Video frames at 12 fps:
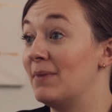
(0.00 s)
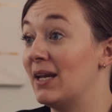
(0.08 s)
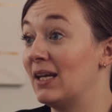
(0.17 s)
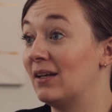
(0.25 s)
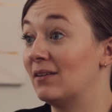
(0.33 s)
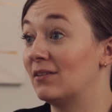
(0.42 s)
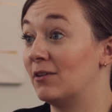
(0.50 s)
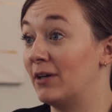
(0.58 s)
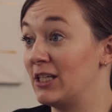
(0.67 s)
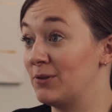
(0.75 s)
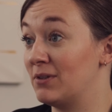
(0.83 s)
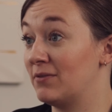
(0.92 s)
to make
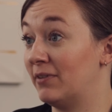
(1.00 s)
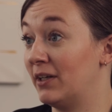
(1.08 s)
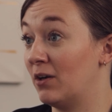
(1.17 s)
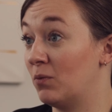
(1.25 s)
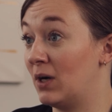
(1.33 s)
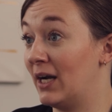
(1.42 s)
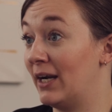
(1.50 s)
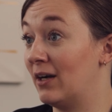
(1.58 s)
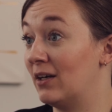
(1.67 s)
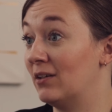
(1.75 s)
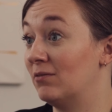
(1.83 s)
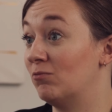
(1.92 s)
arrangements for your
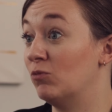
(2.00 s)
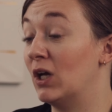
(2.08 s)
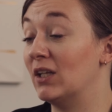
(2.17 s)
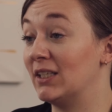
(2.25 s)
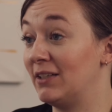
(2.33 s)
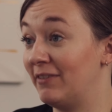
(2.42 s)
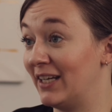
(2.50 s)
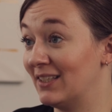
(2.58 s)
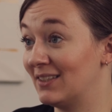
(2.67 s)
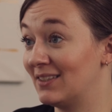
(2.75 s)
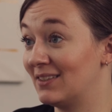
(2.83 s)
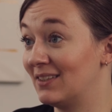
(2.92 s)
wire well in
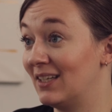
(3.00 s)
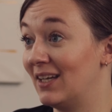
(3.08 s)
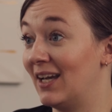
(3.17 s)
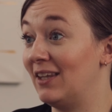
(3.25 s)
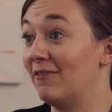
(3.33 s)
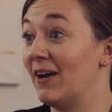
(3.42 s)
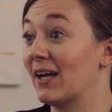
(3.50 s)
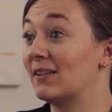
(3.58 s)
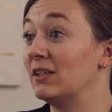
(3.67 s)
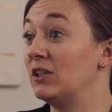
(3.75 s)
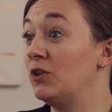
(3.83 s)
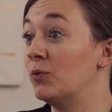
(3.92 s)
advance. And the fact
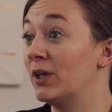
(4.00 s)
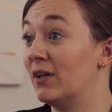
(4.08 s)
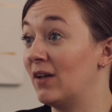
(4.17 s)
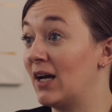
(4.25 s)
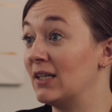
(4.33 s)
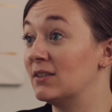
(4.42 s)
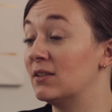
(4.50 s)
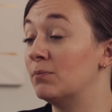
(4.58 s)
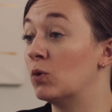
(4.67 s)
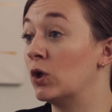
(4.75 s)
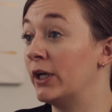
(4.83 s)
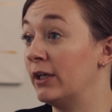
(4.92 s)
that you realize the
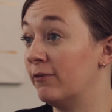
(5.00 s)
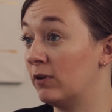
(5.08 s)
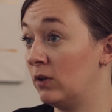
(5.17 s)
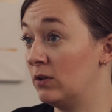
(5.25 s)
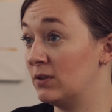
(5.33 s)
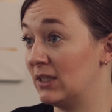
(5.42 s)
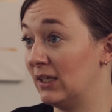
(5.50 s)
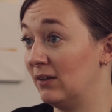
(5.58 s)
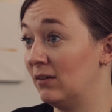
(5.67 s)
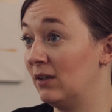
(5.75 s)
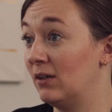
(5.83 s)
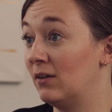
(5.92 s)
morning of closing
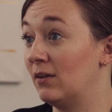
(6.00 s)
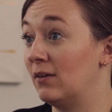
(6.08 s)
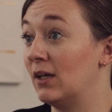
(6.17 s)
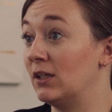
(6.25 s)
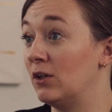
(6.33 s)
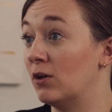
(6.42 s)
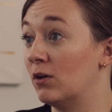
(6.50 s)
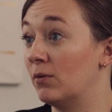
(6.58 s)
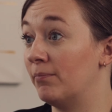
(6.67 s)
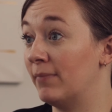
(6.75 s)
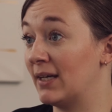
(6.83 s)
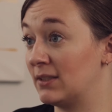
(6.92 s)
that your
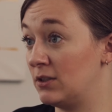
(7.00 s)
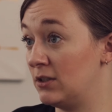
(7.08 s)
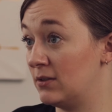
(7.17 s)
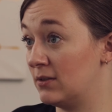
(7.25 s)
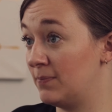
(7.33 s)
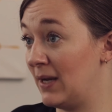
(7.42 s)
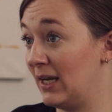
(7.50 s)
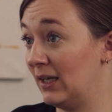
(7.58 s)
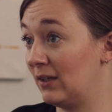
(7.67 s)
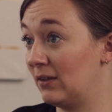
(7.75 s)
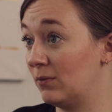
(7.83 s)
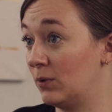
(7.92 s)
Massachusetts
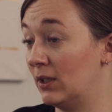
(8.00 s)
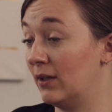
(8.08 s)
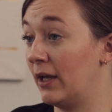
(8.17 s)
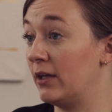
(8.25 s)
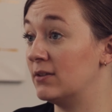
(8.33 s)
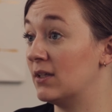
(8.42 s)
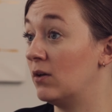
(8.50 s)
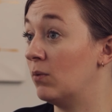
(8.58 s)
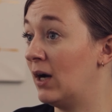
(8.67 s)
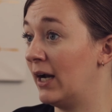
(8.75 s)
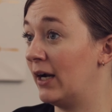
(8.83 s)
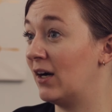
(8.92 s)
bank wouldn't let you send a
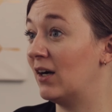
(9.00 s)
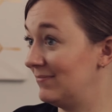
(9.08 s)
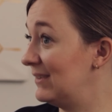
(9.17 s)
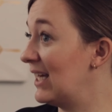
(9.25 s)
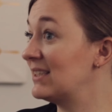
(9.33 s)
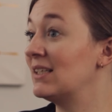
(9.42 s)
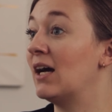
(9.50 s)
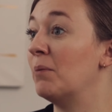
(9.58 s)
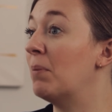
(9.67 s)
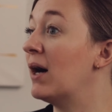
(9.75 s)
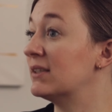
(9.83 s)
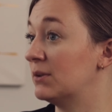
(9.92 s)
wire, that's not
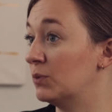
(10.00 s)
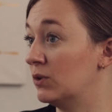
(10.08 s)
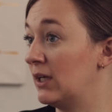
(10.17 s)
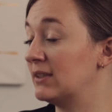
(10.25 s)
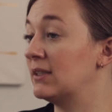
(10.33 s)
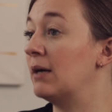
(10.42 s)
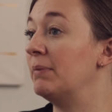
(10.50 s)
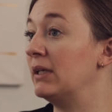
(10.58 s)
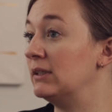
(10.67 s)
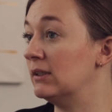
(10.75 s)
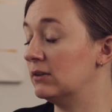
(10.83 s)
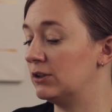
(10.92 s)
impossible. That's not
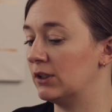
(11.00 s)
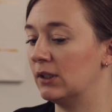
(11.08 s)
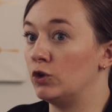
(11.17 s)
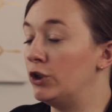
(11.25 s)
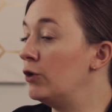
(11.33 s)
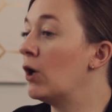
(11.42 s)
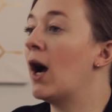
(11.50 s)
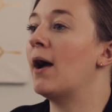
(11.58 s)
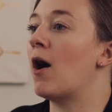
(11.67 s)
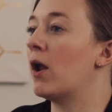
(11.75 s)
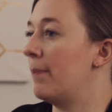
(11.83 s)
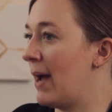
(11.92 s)
being diligent. You're
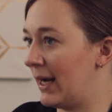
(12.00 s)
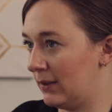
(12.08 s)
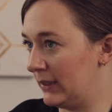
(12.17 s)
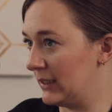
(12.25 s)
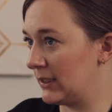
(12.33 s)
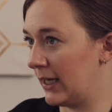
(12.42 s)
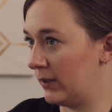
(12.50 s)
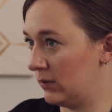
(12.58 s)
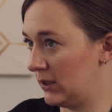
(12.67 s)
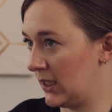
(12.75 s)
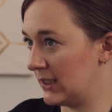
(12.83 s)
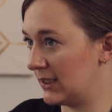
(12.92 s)
not automatically
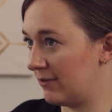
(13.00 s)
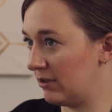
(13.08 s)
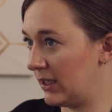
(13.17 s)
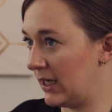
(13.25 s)
entitled to that seven